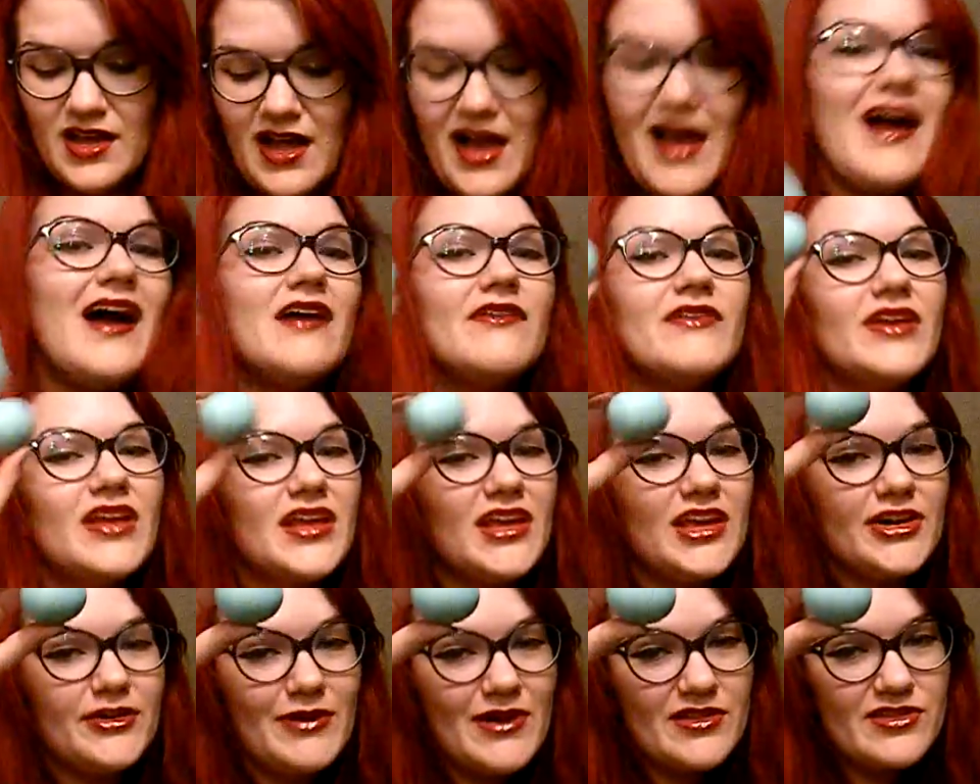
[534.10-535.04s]
have an
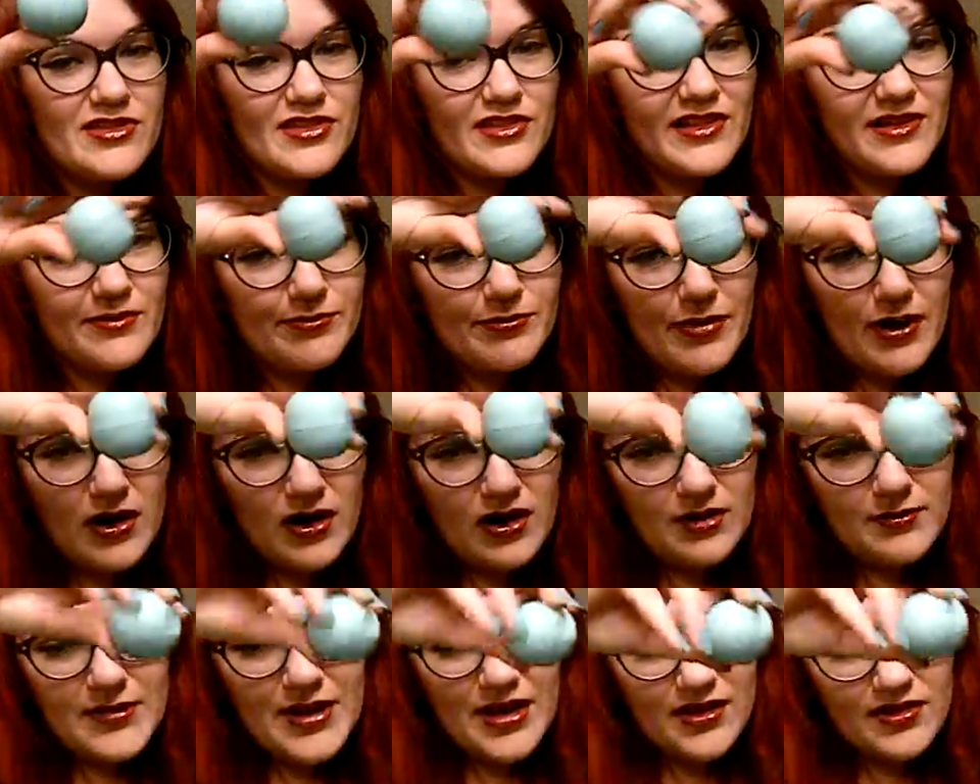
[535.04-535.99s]
EOS lip
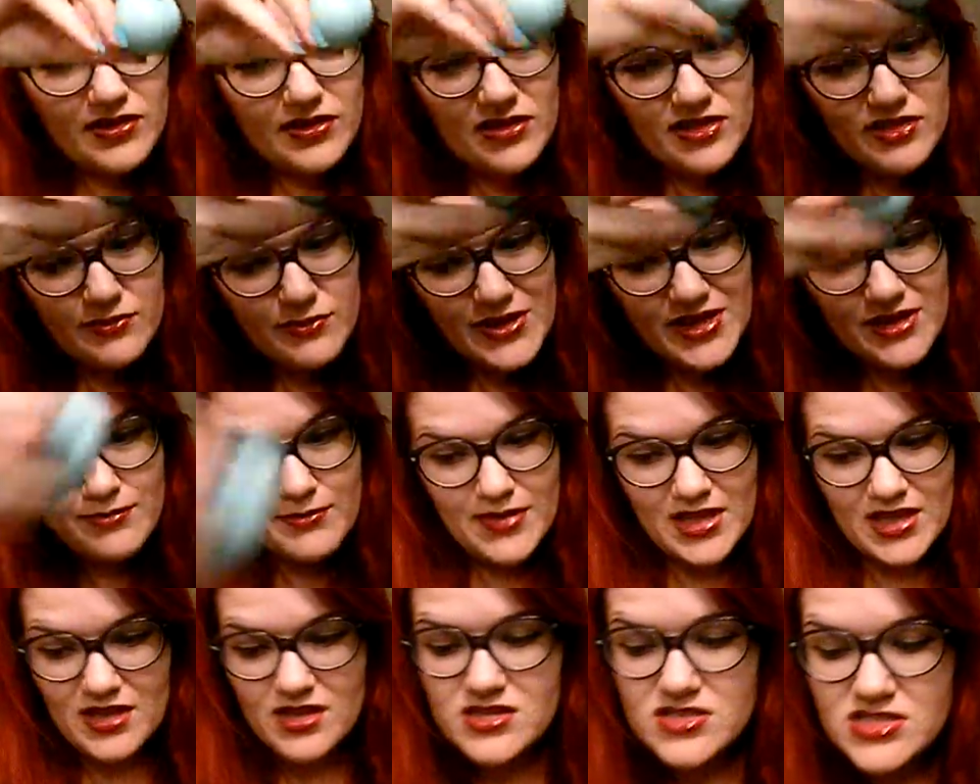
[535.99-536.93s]
balm in Sweet
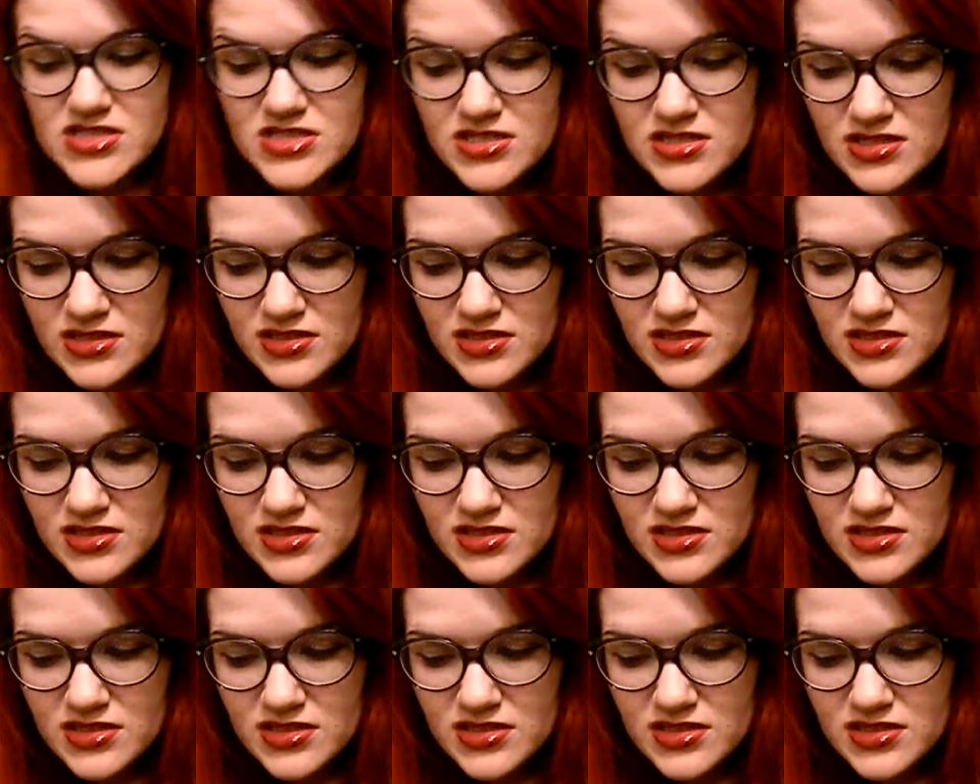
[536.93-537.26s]
Mint.